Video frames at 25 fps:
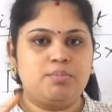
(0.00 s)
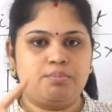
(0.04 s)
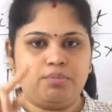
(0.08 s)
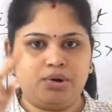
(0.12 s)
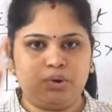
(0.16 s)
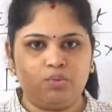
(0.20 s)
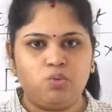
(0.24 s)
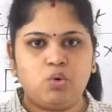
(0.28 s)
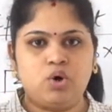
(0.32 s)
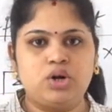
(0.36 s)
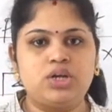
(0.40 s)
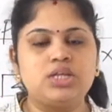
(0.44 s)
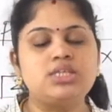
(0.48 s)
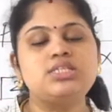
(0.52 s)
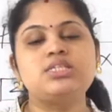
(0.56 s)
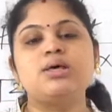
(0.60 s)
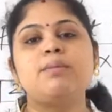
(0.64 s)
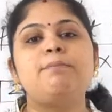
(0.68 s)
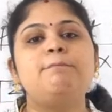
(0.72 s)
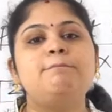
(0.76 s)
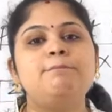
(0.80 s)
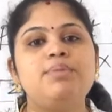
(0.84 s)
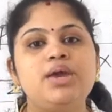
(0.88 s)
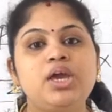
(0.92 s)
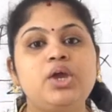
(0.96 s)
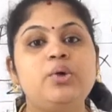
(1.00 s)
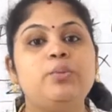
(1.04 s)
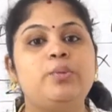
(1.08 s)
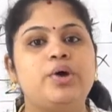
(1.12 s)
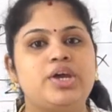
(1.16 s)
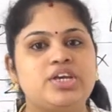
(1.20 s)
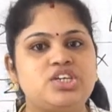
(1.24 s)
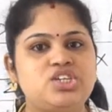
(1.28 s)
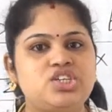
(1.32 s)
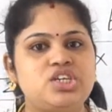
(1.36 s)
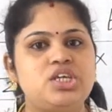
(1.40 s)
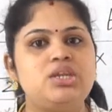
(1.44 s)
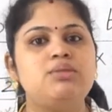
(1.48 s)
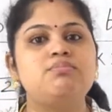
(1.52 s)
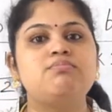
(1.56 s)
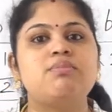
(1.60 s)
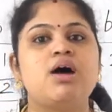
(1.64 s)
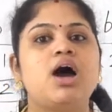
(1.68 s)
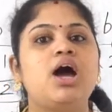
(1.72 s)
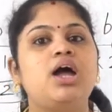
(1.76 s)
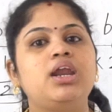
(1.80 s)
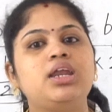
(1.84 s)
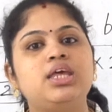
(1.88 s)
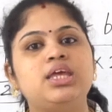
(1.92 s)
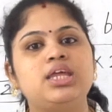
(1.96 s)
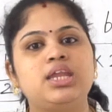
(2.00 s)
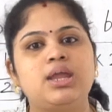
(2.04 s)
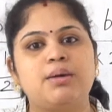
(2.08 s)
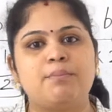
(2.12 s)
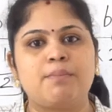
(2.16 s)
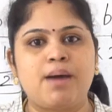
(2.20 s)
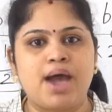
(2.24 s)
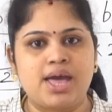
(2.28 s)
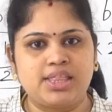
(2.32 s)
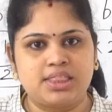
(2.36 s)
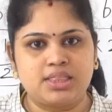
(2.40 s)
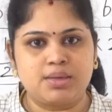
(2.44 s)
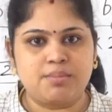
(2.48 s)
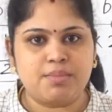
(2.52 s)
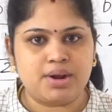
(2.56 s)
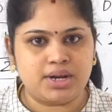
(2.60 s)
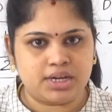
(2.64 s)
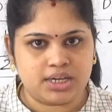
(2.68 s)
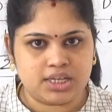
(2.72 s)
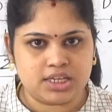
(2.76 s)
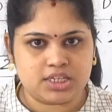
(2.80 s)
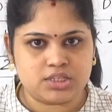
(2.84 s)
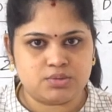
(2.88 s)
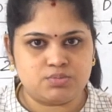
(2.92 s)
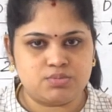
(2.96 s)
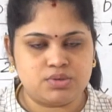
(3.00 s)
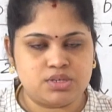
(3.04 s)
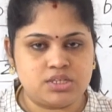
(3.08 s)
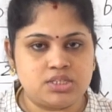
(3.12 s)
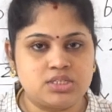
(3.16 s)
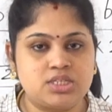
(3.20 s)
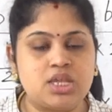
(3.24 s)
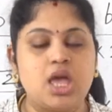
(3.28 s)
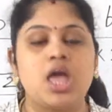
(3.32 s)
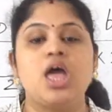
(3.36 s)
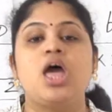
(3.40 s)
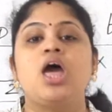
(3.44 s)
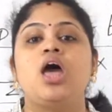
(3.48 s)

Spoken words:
but what is a big question mark in a mathematics means